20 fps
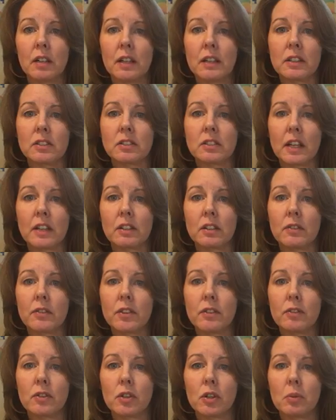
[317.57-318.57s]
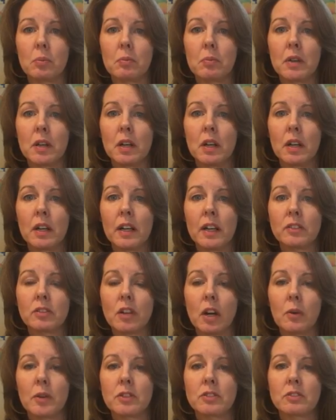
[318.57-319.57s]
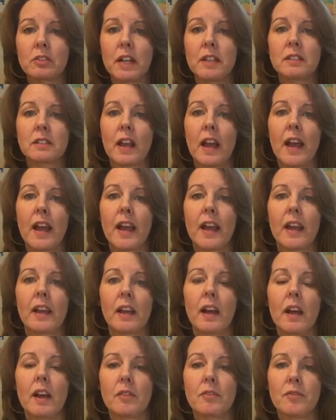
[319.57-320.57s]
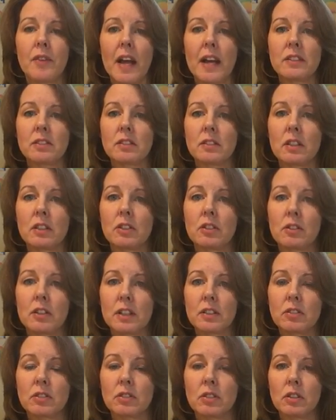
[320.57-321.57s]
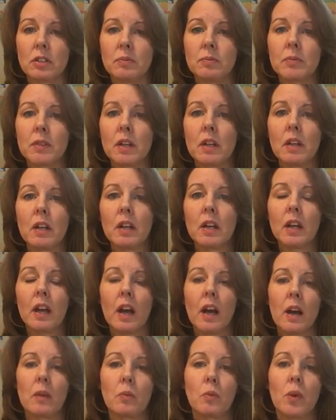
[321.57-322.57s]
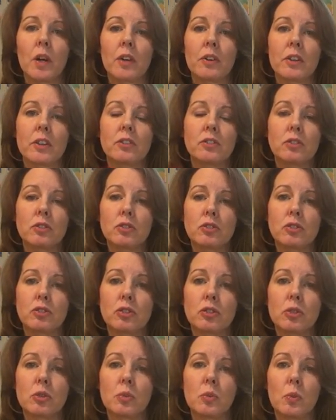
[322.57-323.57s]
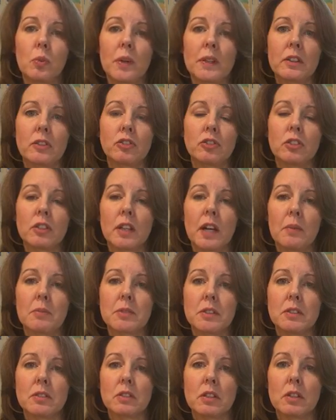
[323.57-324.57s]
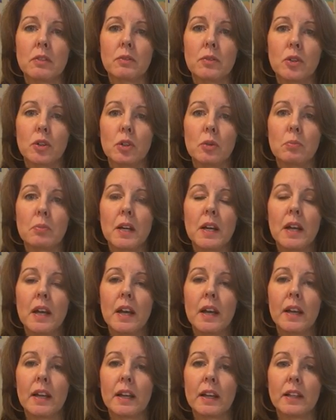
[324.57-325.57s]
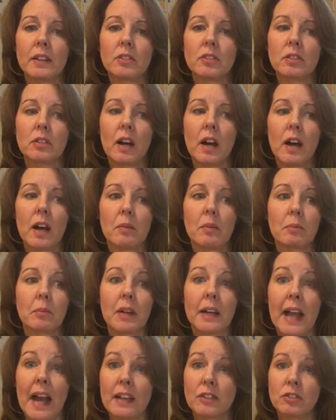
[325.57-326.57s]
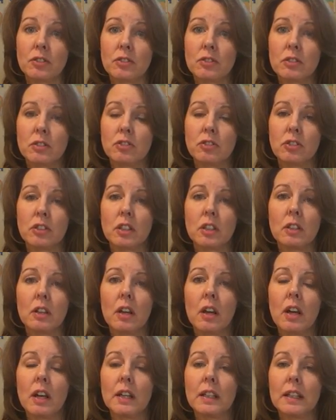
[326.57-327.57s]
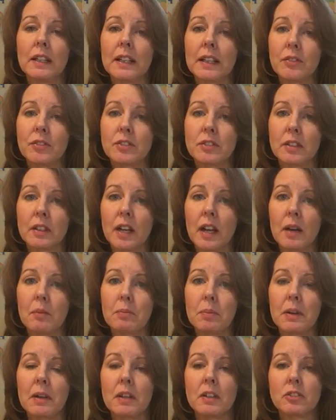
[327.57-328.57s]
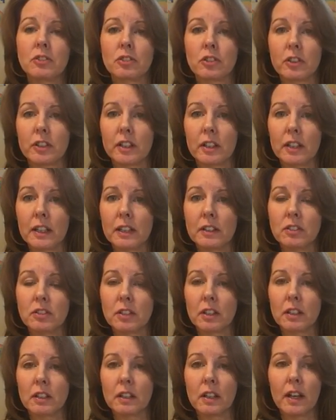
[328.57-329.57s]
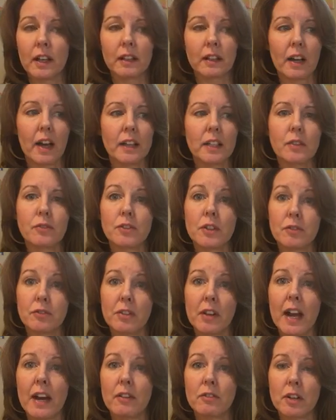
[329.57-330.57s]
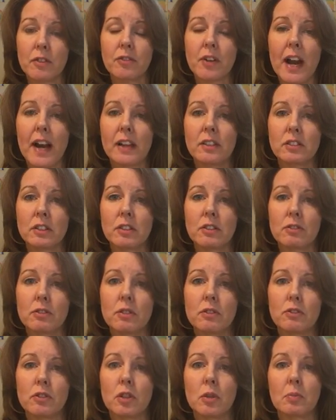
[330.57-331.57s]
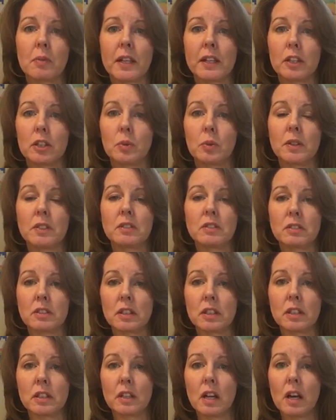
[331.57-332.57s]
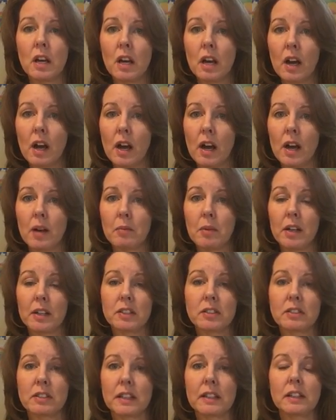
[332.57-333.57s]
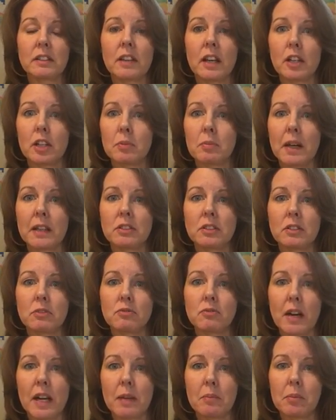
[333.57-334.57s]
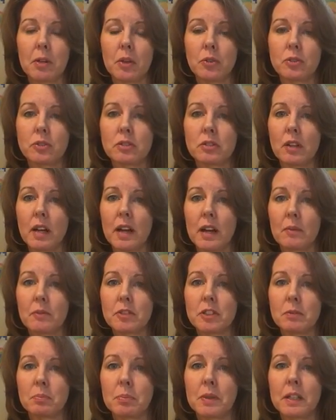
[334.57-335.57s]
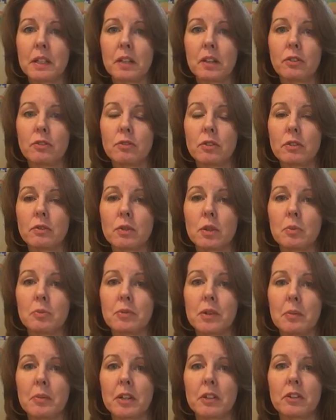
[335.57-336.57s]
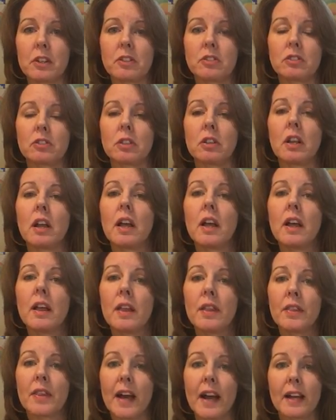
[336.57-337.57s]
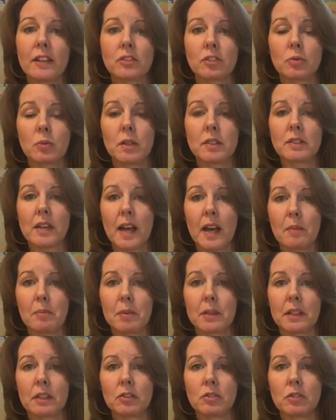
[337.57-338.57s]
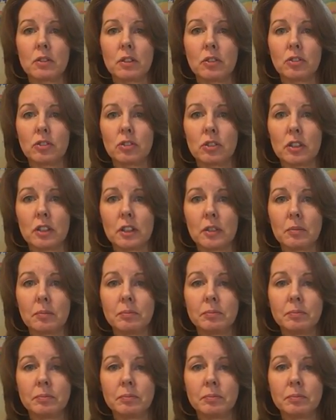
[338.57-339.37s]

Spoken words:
in the center of the room, it's always great to hang a faceted crystal. What crystals do when the chi comes into the room, it catches the chi, lifts it up, circulates it, and kind of refracts it through the room like you would see on a sunny day. You might see rainbows splitting through the room from the crystal. That's what's happening to the chi.